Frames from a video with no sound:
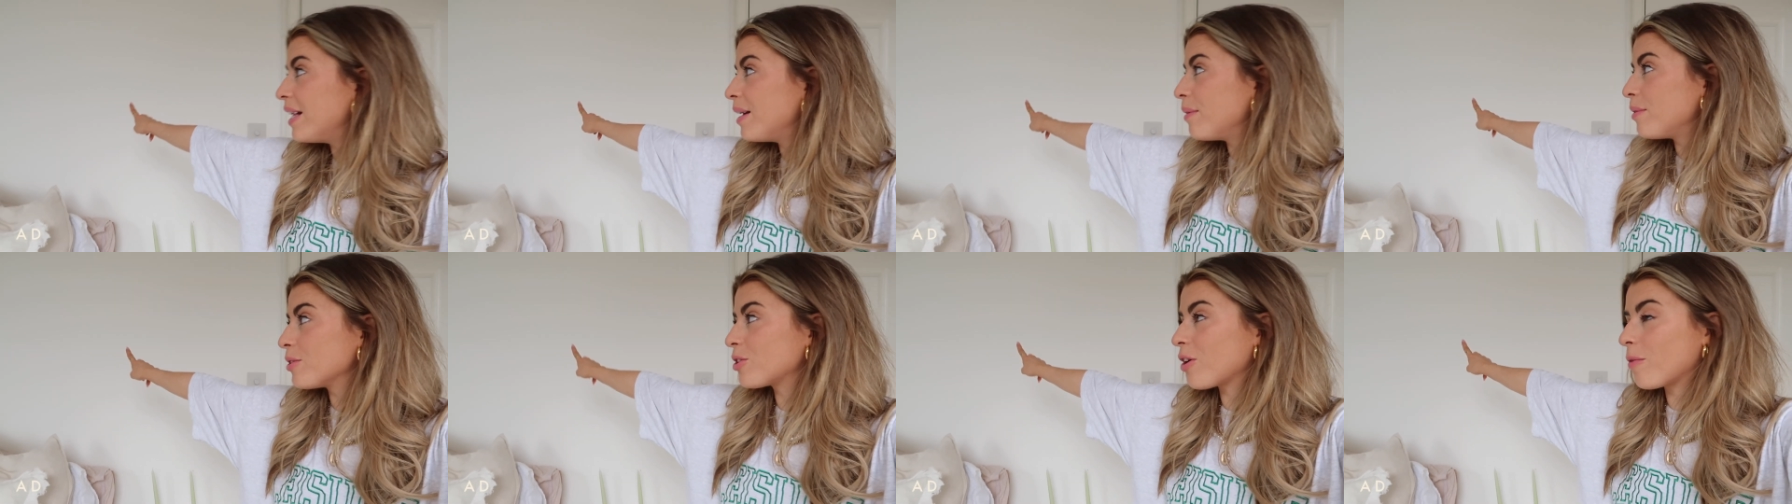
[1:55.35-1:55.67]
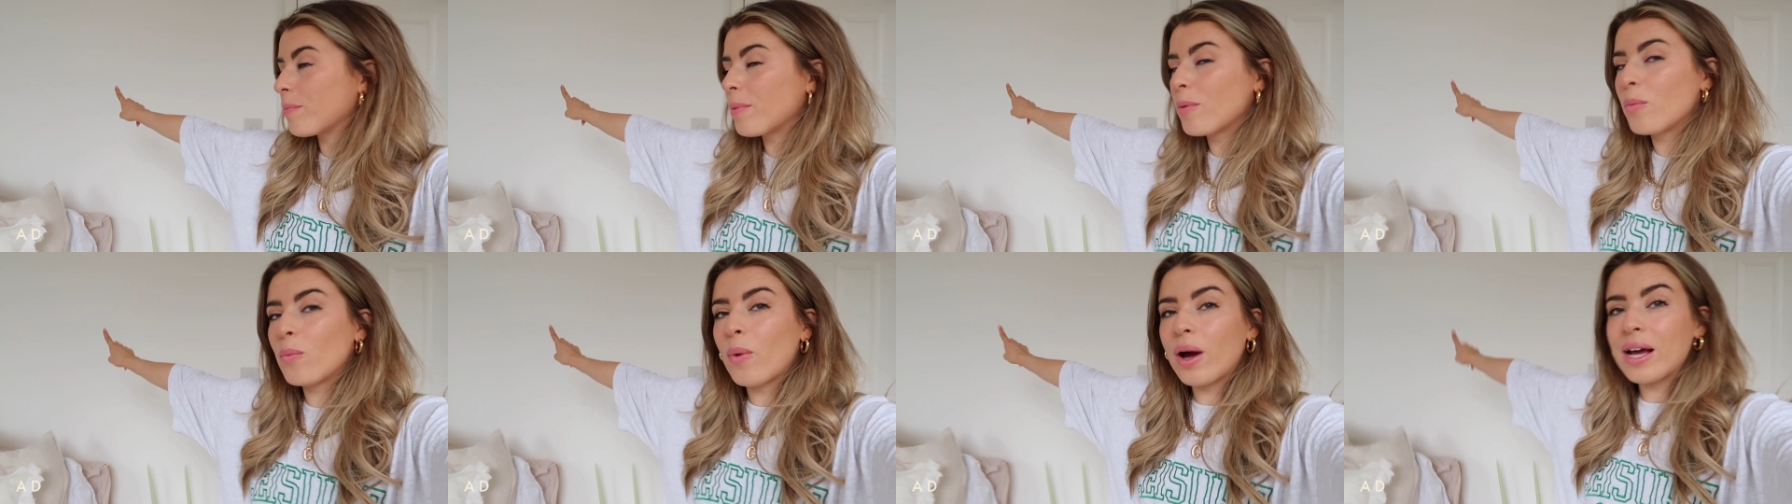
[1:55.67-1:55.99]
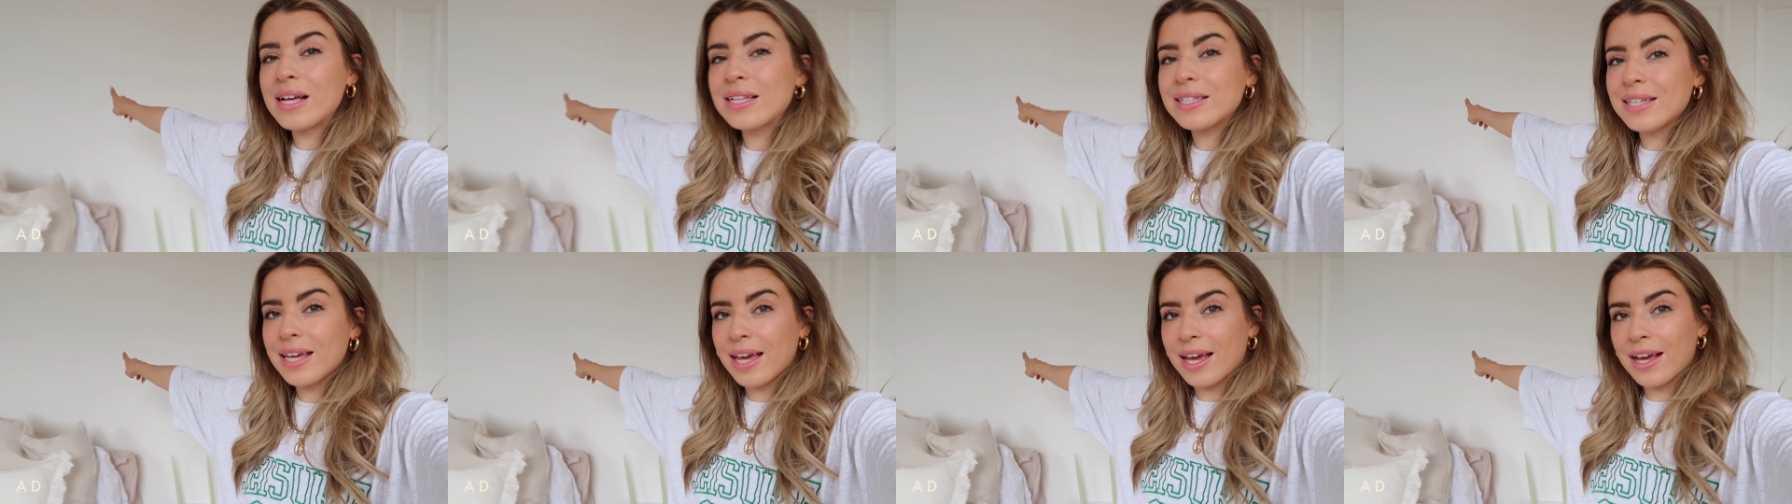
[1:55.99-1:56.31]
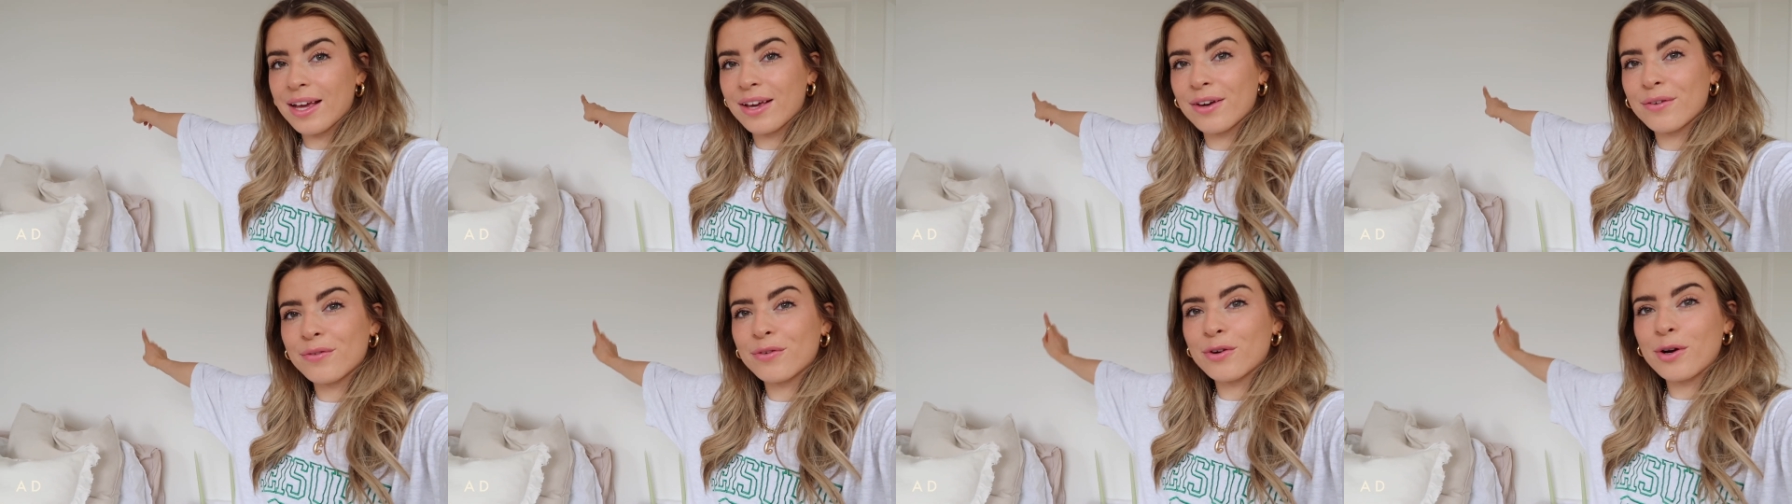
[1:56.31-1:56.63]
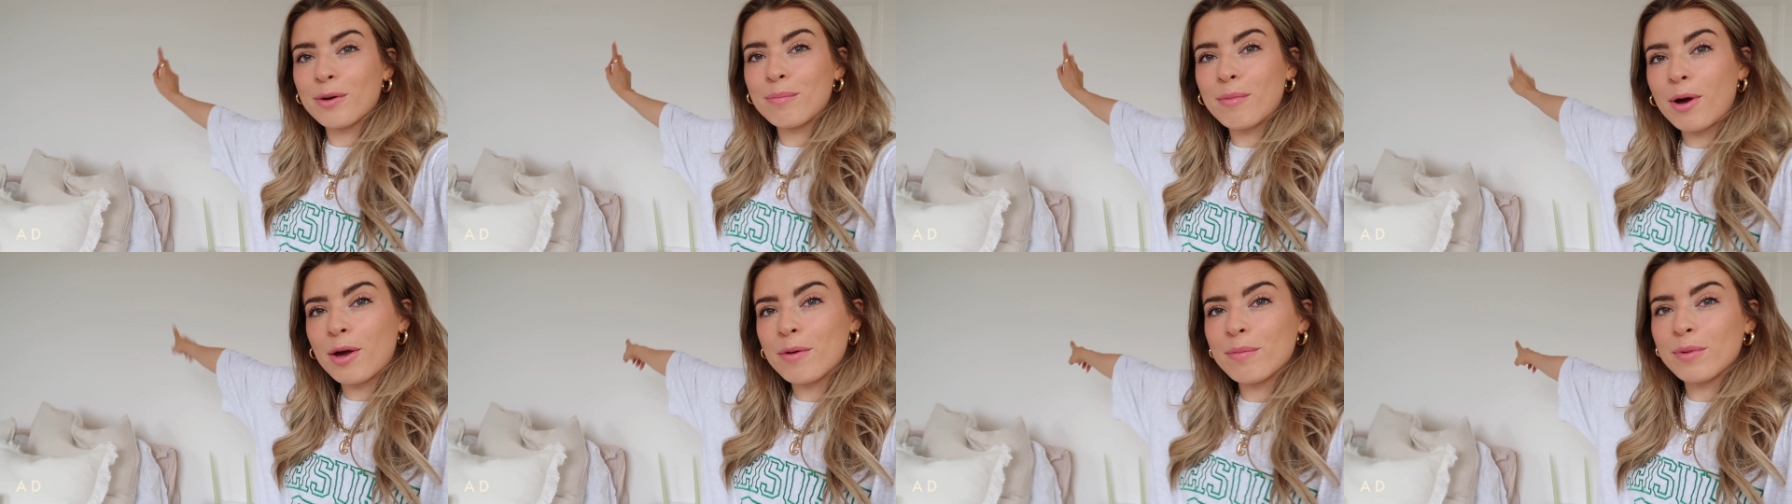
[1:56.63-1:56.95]
which I've been waiting for a
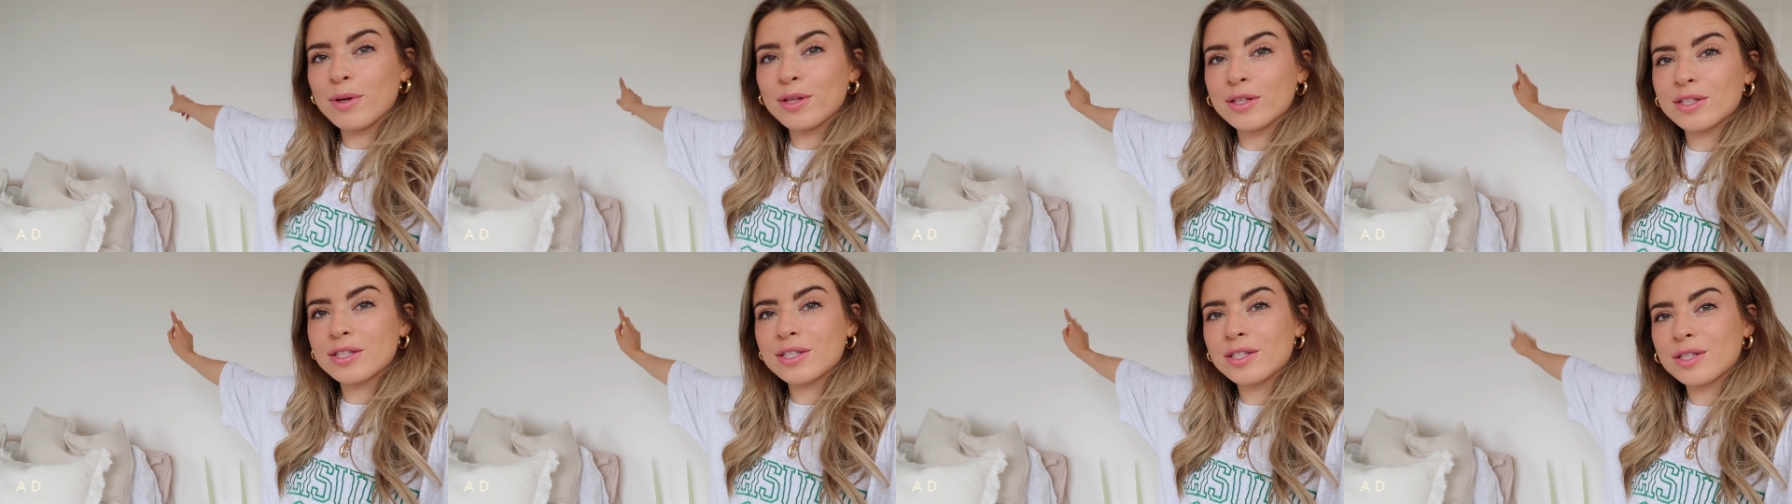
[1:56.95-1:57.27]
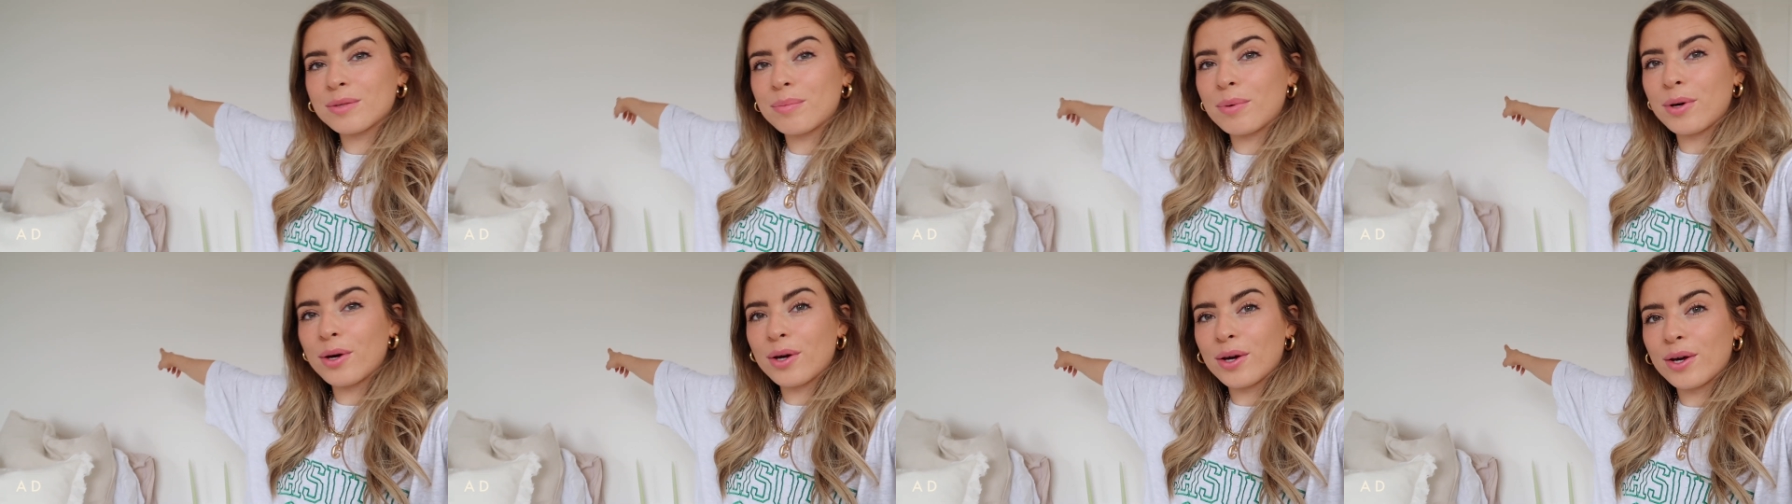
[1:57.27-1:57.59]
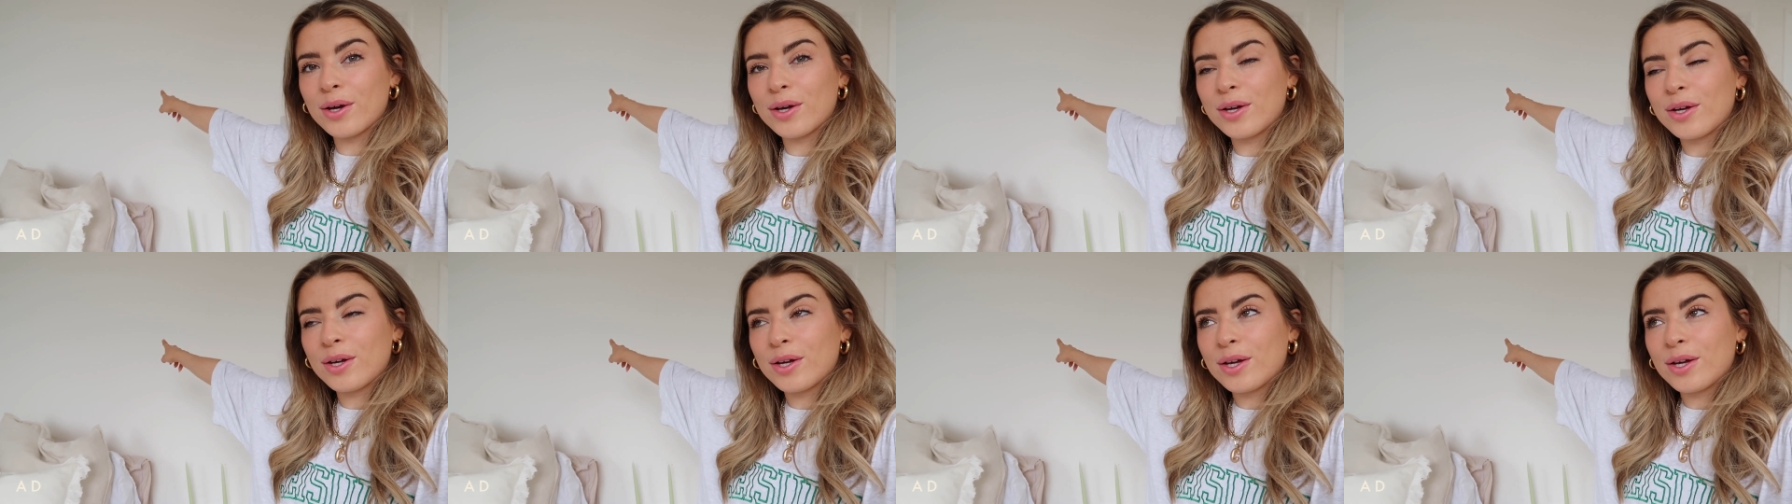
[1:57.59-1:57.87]
moment to put